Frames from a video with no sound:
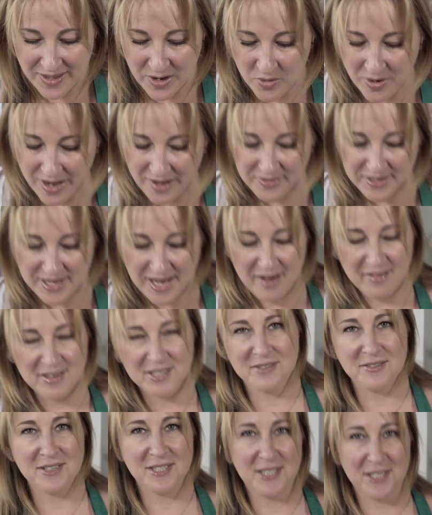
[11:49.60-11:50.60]
They all have the
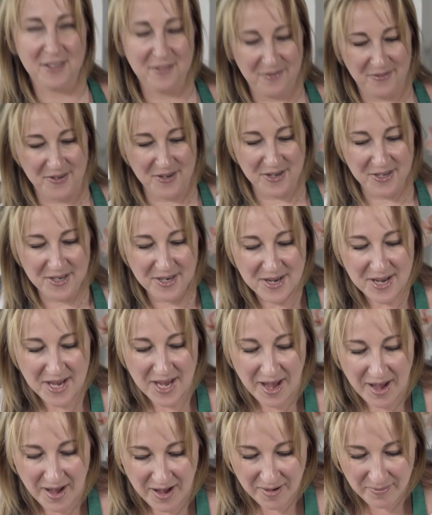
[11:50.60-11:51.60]
characteristic foot.
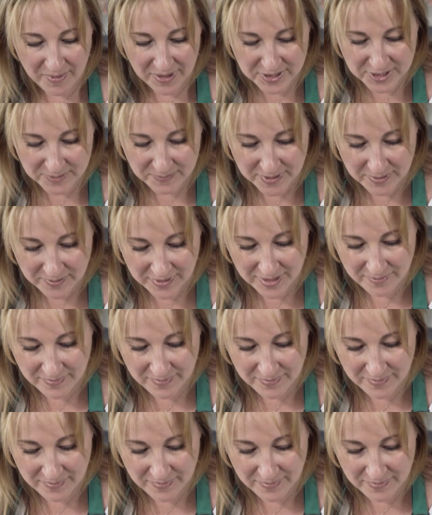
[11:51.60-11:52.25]
I'll just pick one